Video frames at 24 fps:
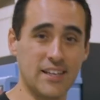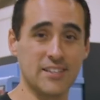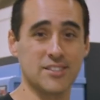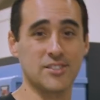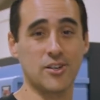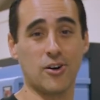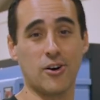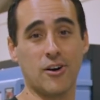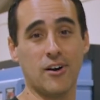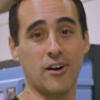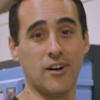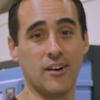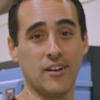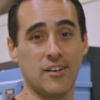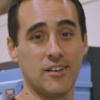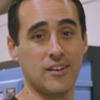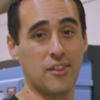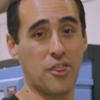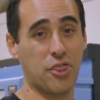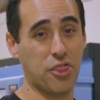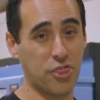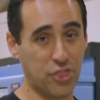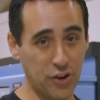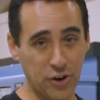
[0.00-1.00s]
it's our
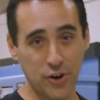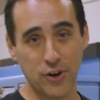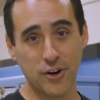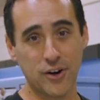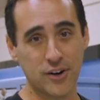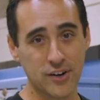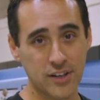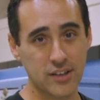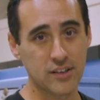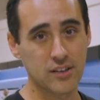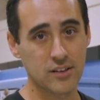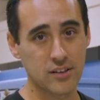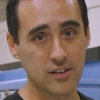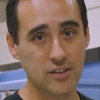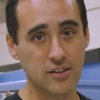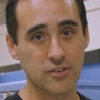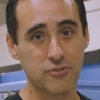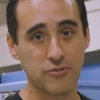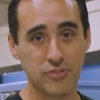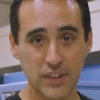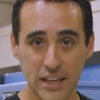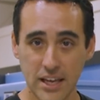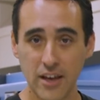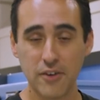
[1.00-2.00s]
third
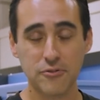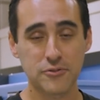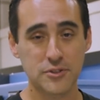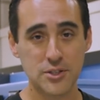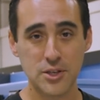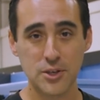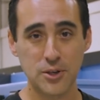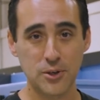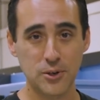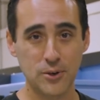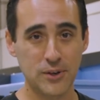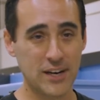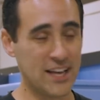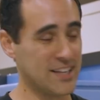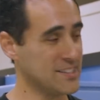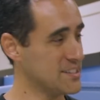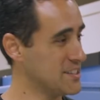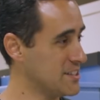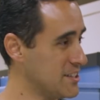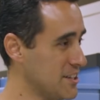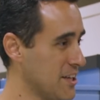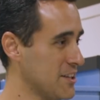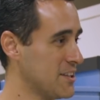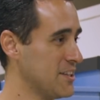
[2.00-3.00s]
VF2. It has
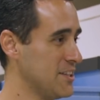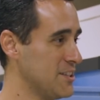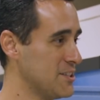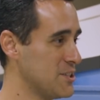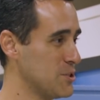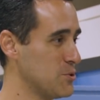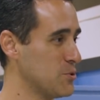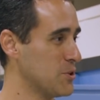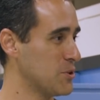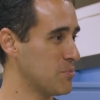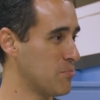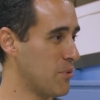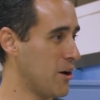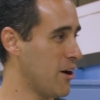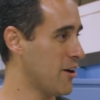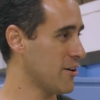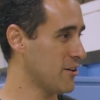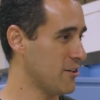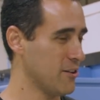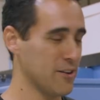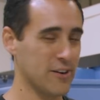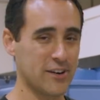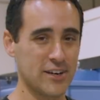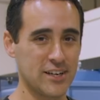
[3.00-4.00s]
nothing to do with
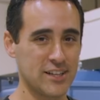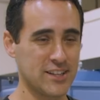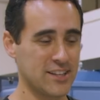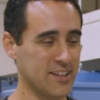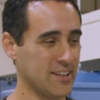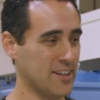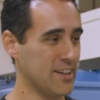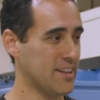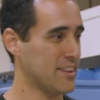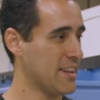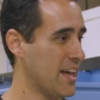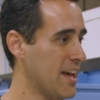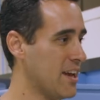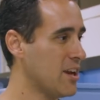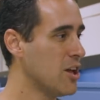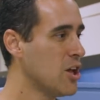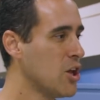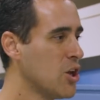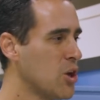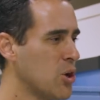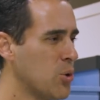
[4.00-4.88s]
model or anything like that.